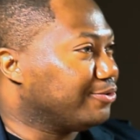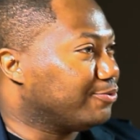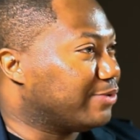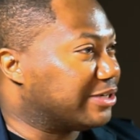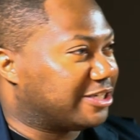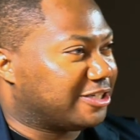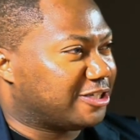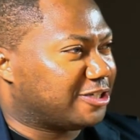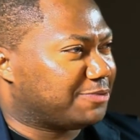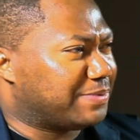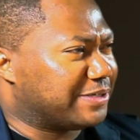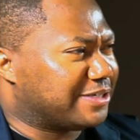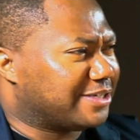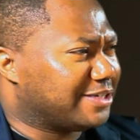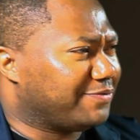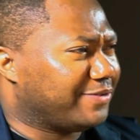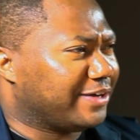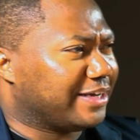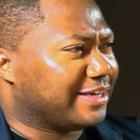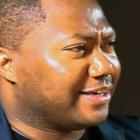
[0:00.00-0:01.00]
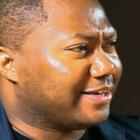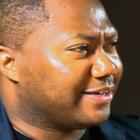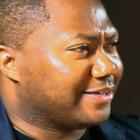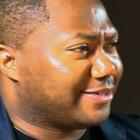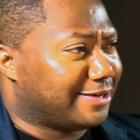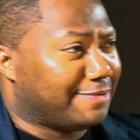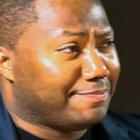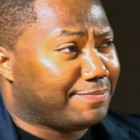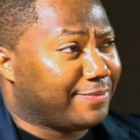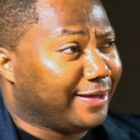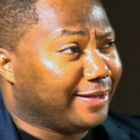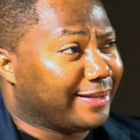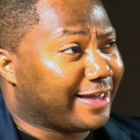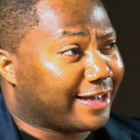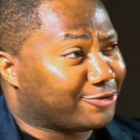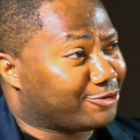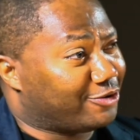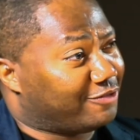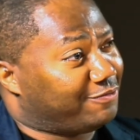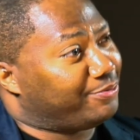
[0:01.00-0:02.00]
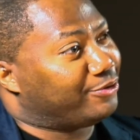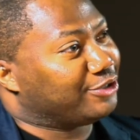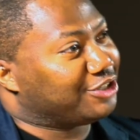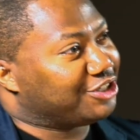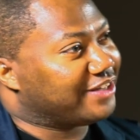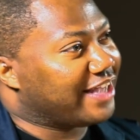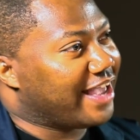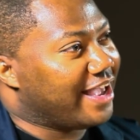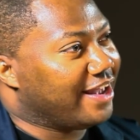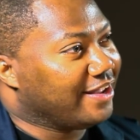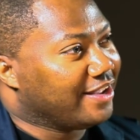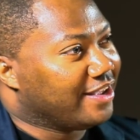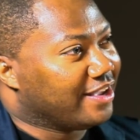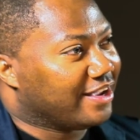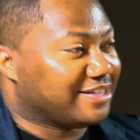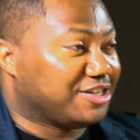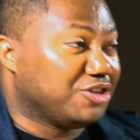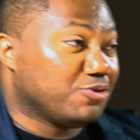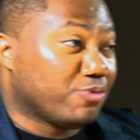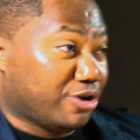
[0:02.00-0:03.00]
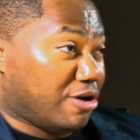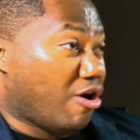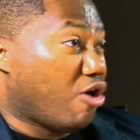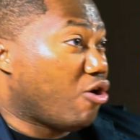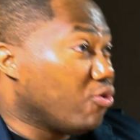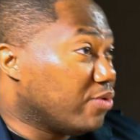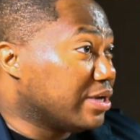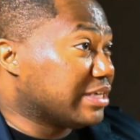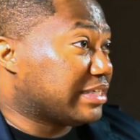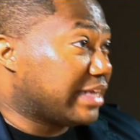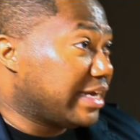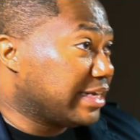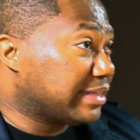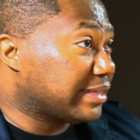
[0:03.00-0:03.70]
Was it specific something that sort of pushed that? Because you weren't always like